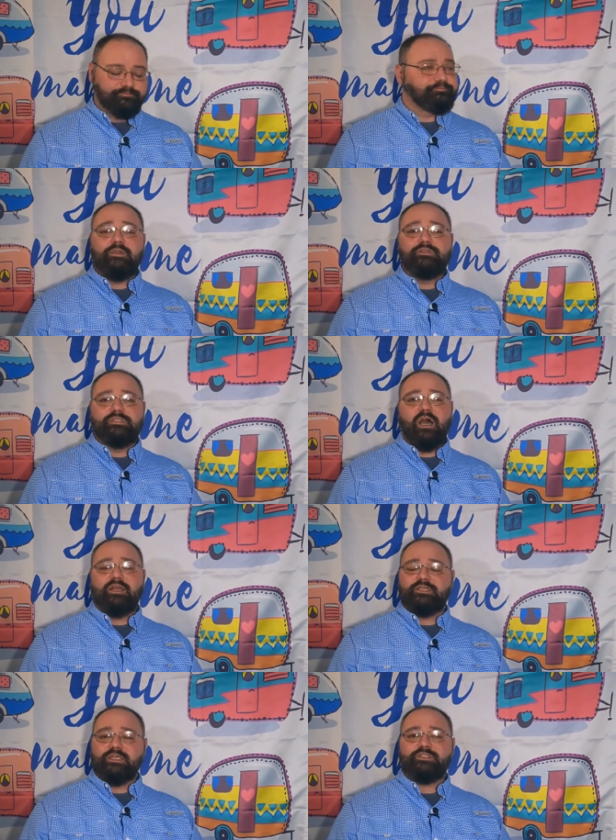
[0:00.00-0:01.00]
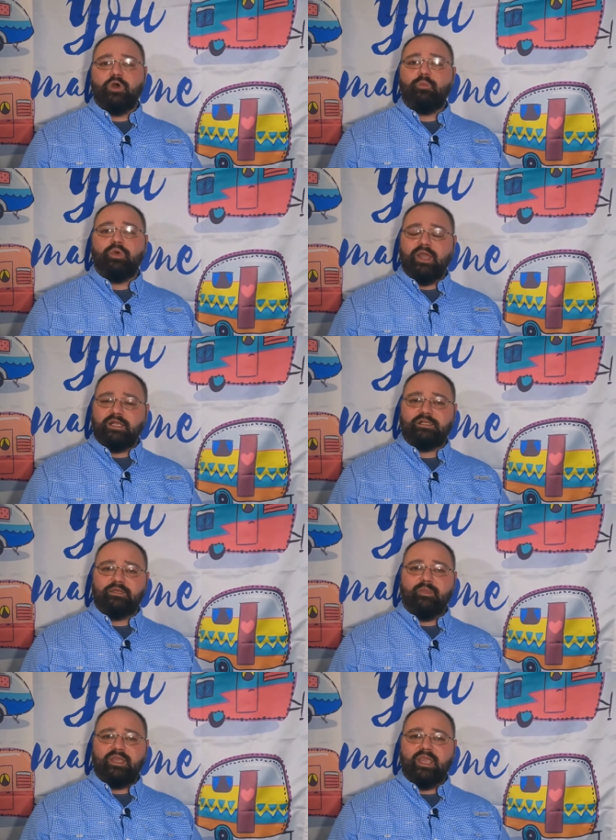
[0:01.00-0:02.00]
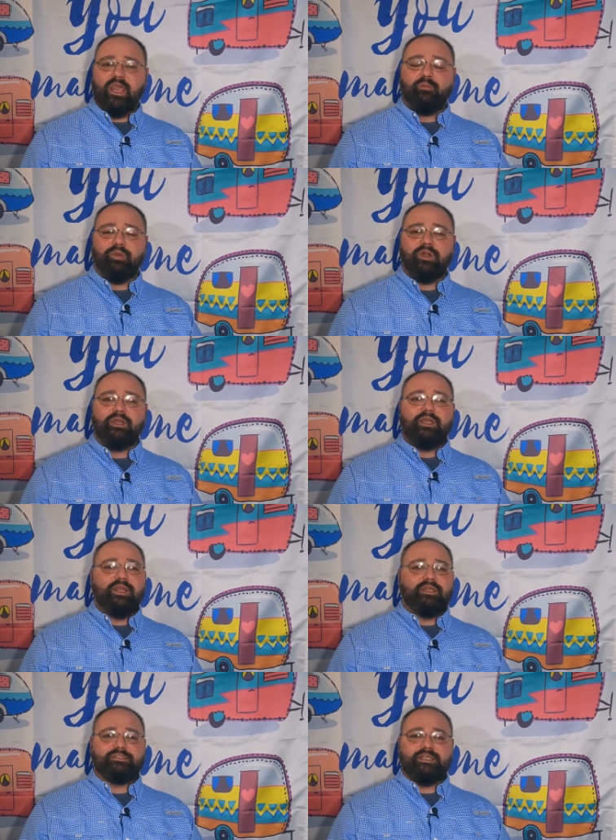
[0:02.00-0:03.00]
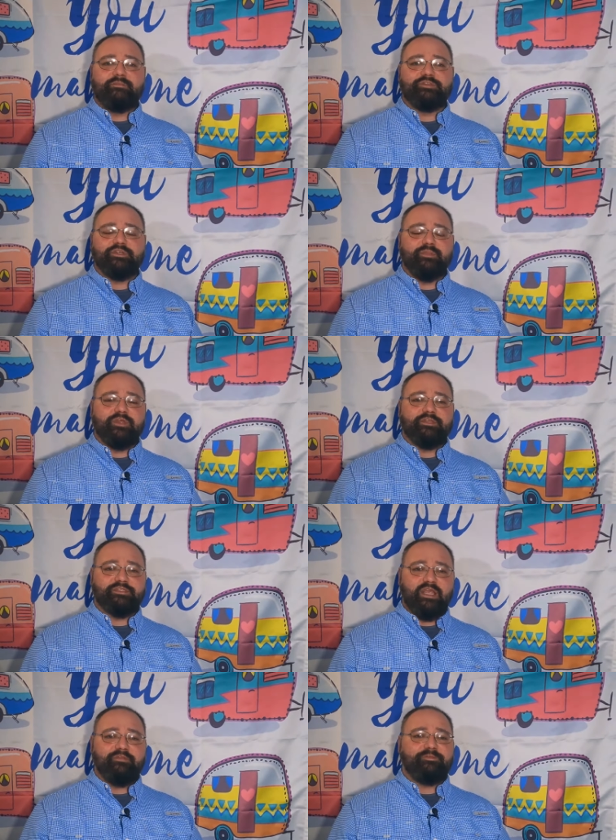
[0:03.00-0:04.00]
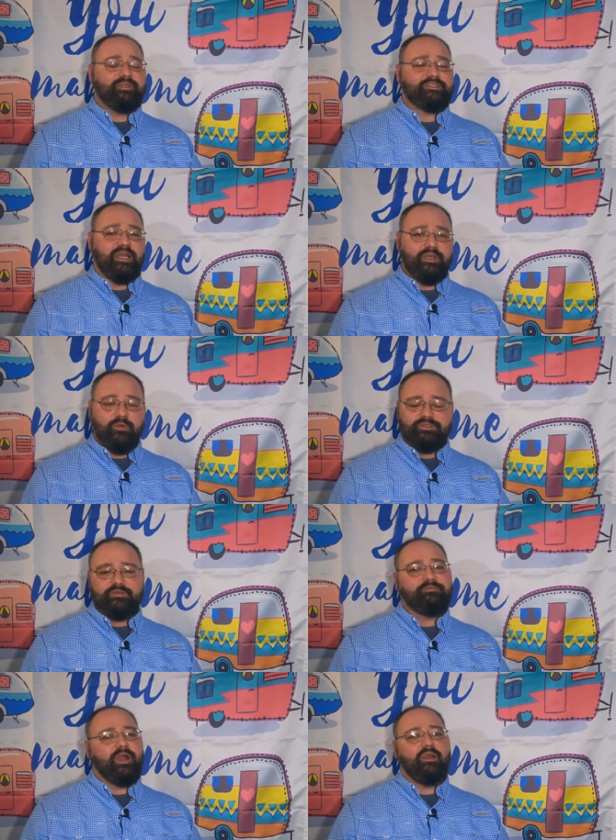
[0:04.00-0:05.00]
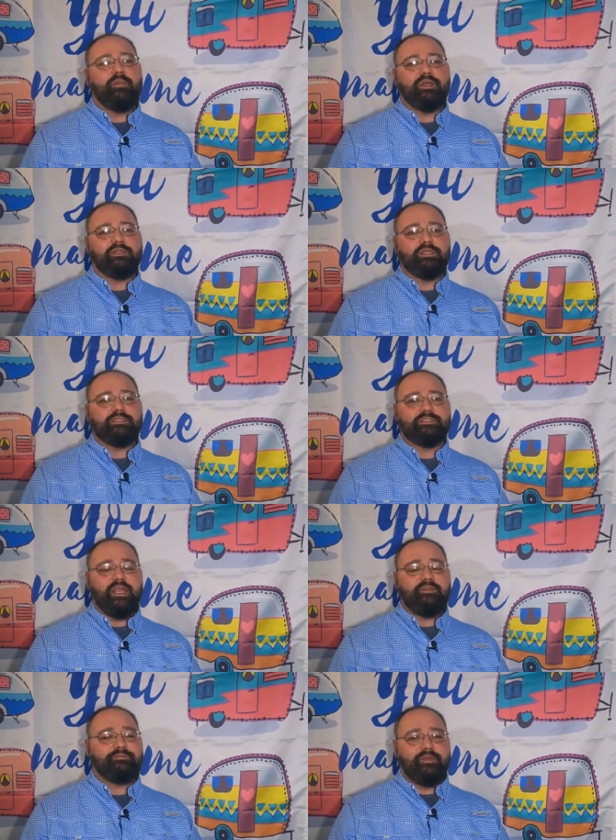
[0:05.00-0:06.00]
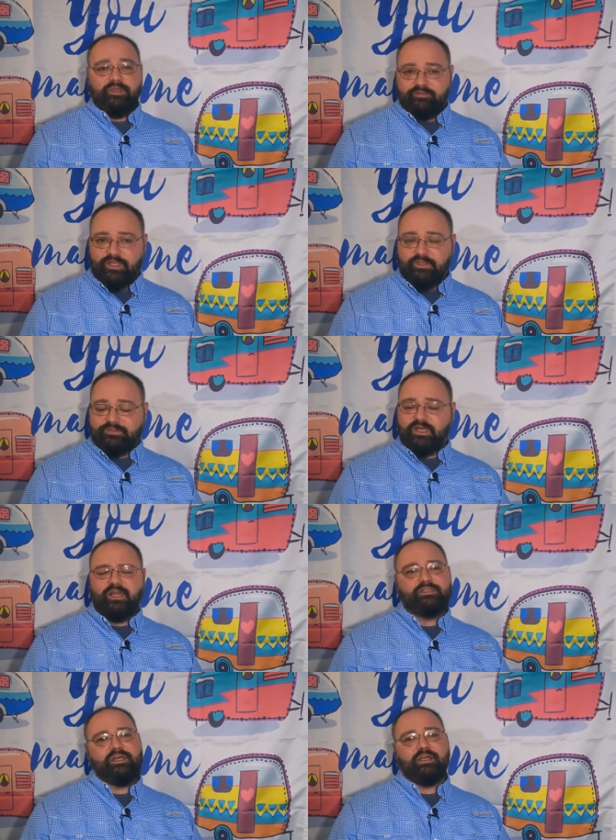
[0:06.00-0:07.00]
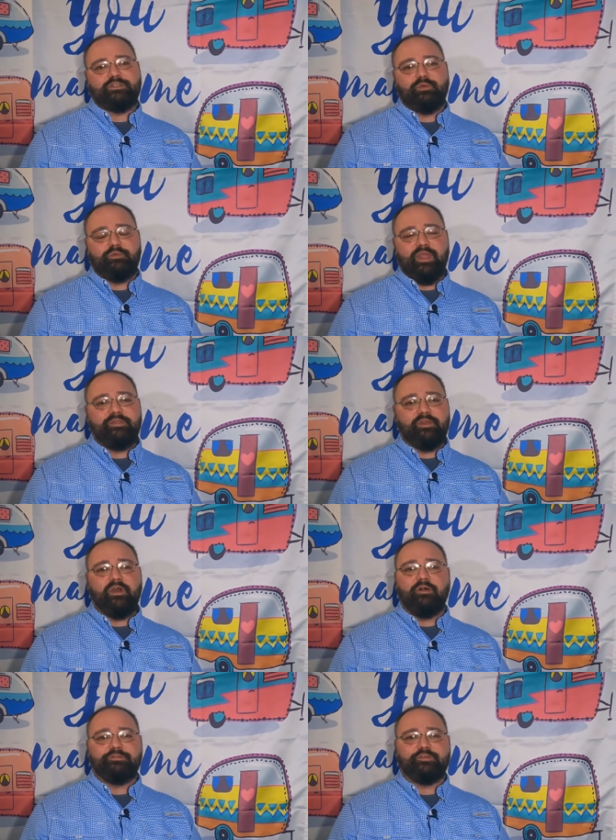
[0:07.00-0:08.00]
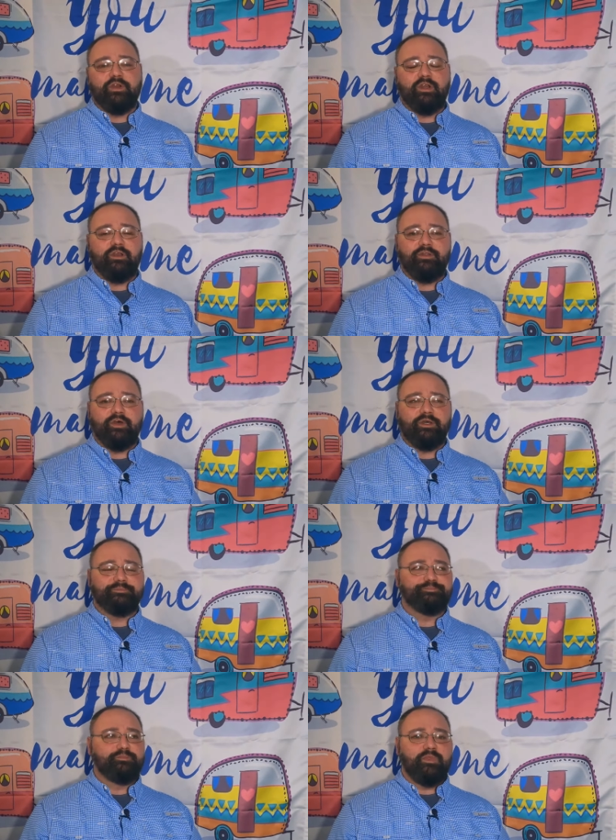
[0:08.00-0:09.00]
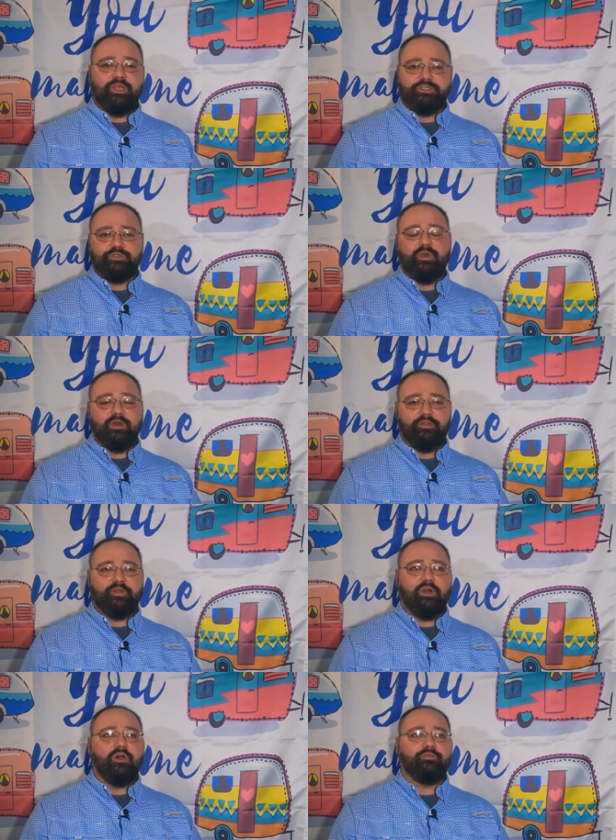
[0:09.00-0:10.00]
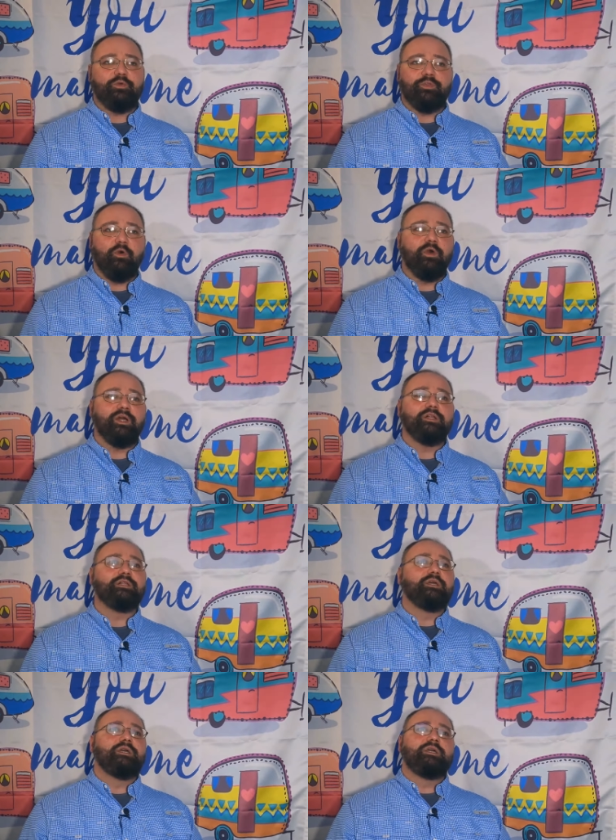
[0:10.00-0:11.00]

I use Dawn dish soap when I clean my camper. It seems to be the safest. I know it's environmentally safe. They use it on ducks when we had the the issue out in the Gulf with the oil.